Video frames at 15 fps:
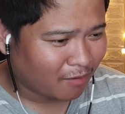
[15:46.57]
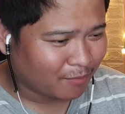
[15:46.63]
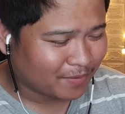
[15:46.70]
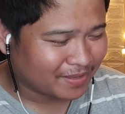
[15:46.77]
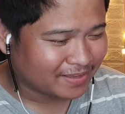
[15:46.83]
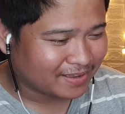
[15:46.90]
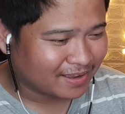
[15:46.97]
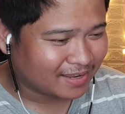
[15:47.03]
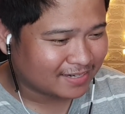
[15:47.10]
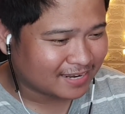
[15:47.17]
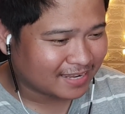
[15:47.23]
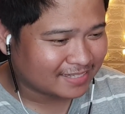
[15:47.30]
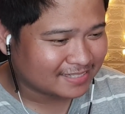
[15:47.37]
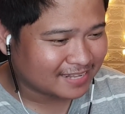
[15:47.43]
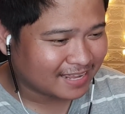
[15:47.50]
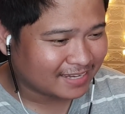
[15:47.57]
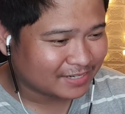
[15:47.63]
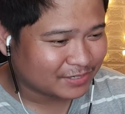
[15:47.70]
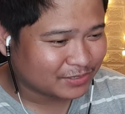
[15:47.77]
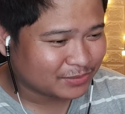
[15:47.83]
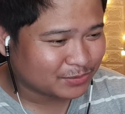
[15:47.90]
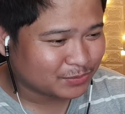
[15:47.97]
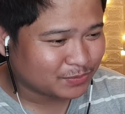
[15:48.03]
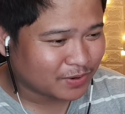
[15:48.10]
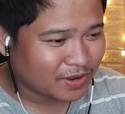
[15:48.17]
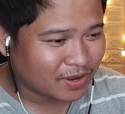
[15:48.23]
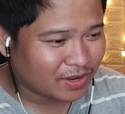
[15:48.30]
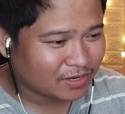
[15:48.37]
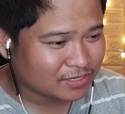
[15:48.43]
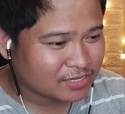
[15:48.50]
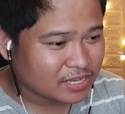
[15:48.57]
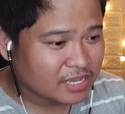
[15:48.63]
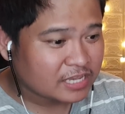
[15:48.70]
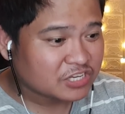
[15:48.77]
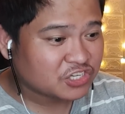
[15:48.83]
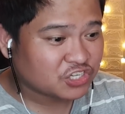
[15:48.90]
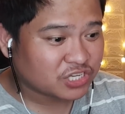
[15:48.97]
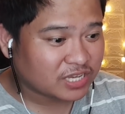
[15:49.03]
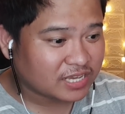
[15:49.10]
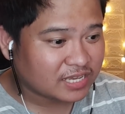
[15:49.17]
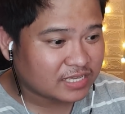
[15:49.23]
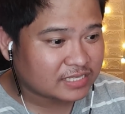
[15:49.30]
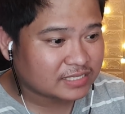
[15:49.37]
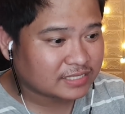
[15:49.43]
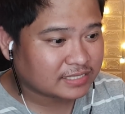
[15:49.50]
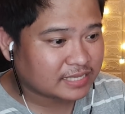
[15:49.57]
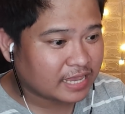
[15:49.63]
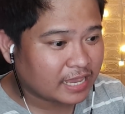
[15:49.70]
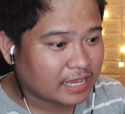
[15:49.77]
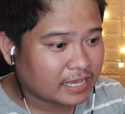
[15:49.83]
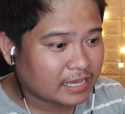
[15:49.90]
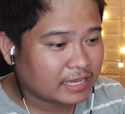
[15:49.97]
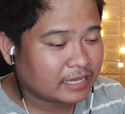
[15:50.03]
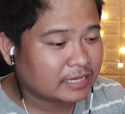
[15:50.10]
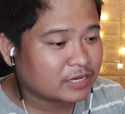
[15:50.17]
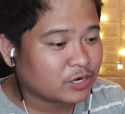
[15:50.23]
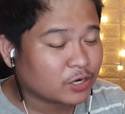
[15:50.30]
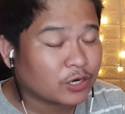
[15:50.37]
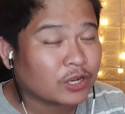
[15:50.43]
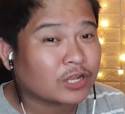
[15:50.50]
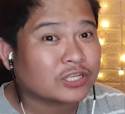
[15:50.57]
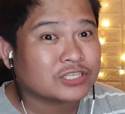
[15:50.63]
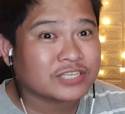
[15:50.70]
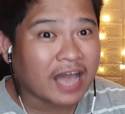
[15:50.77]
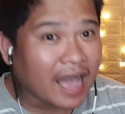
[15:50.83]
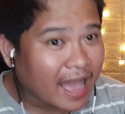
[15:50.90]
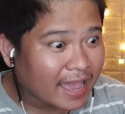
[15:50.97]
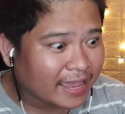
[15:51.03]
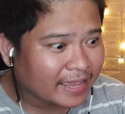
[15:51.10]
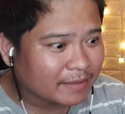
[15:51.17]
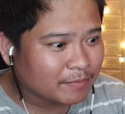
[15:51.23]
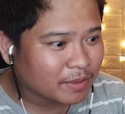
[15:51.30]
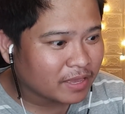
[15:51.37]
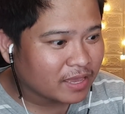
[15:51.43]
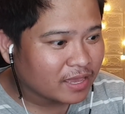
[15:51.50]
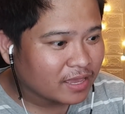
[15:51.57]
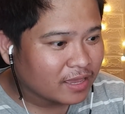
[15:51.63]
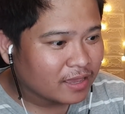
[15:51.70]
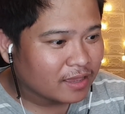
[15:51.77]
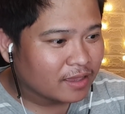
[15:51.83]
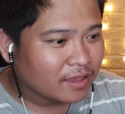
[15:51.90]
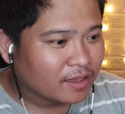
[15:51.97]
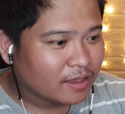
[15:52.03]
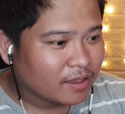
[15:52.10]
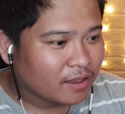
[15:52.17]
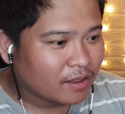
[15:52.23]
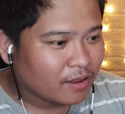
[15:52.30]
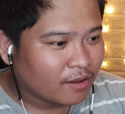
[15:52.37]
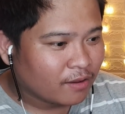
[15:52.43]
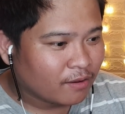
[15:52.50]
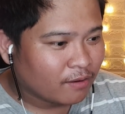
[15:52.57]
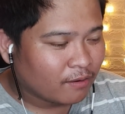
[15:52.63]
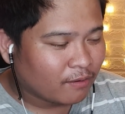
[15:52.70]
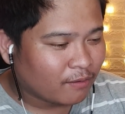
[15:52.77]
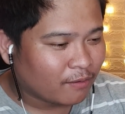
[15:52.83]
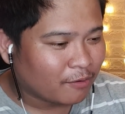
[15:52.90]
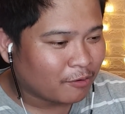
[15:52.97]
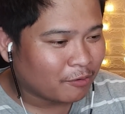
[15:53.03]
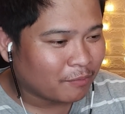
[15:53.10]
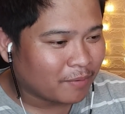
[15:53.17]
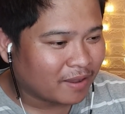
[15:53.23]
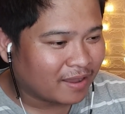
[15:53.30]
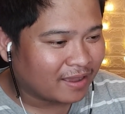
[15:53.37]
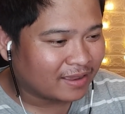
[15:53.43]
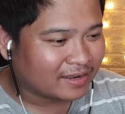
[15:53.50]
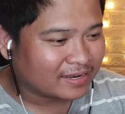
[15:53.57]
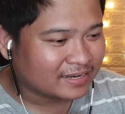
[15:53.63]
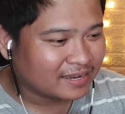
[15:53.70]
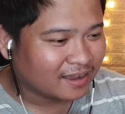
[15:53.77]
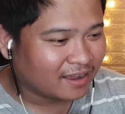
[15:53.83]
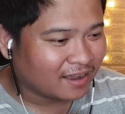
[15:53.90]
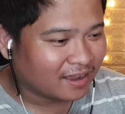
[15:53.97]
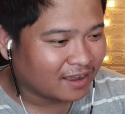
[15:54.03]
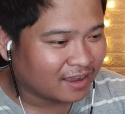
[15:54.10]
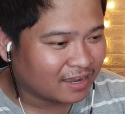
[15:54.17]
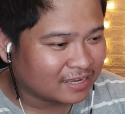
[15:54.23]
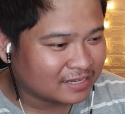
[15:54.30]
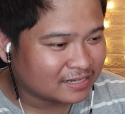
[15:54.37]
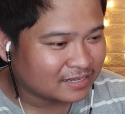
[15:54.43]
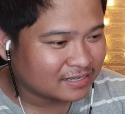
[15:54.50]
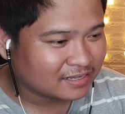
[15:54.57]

my god, I like her walk. She is taking her time. Oh my god.